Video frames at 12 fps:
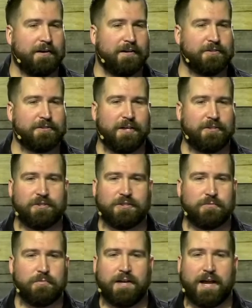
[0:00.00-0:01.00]
It's not
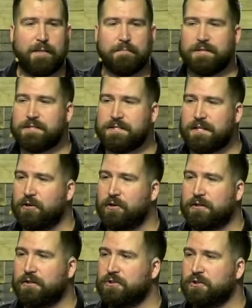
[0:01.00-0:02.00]
just what happens here
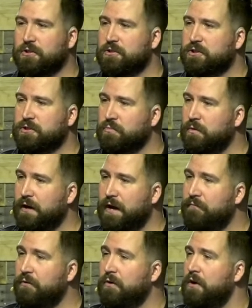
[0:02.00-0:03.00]
at the church, it's
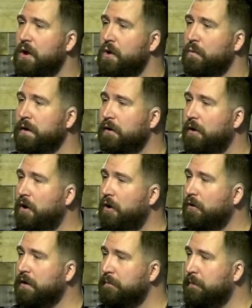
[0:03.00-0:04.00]
wherever we are
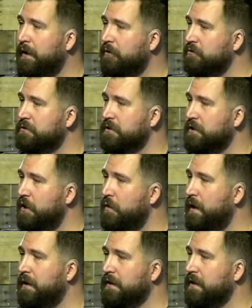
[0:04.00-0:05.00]
all compelled to
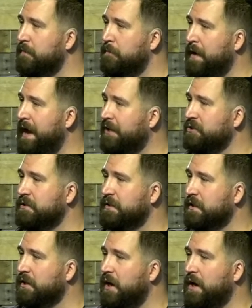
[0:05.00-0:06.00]
go out of the compassion
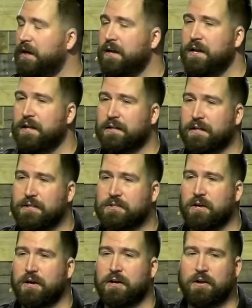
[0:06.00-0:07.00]
that God lays
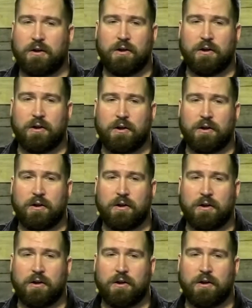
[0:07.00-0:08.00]
on our heart.